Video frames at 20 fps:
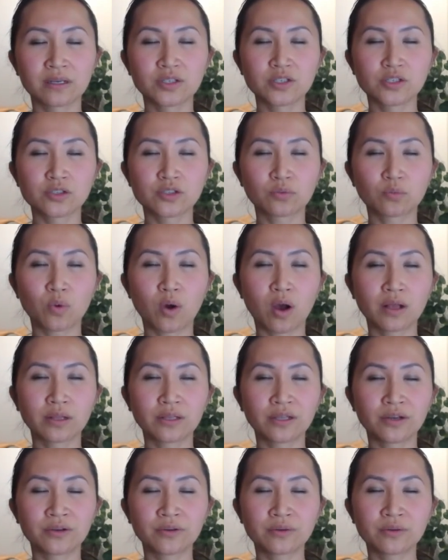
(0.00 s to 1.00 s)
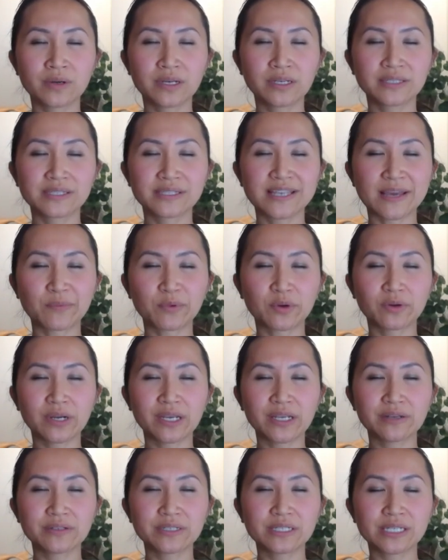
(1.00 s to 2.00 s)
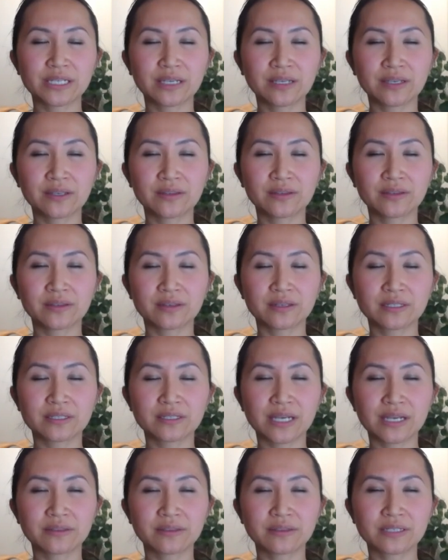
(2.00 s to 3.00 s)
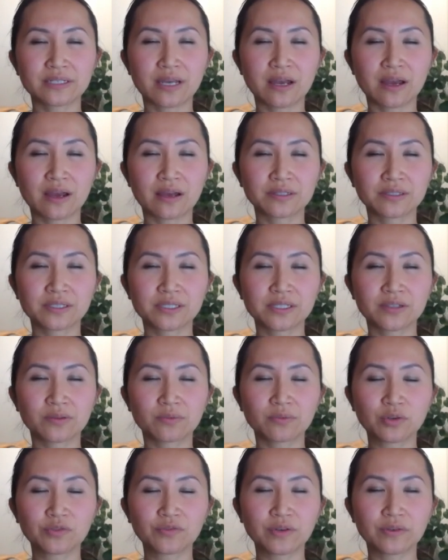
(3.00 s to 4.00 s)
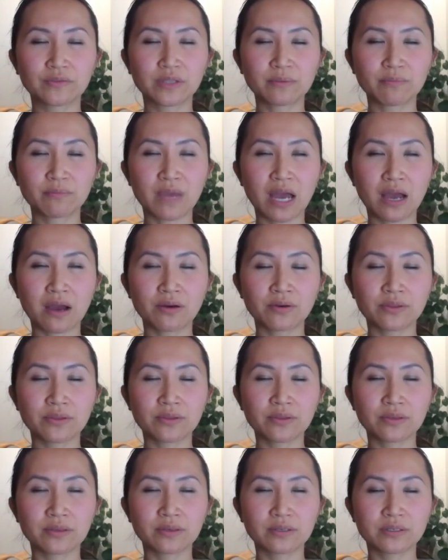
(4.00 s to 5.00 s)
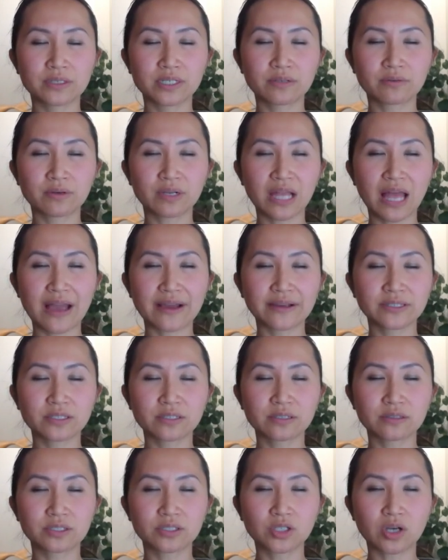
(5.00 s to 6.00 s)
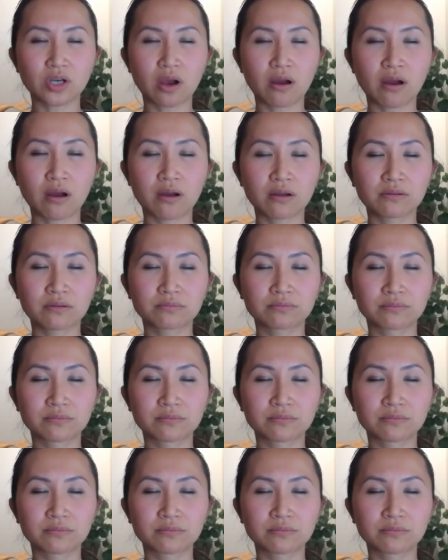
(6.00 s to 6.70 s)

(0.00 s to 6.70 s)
Swallow, separate your teeth, take the tongue to the roof of the mouth to relax your jaw.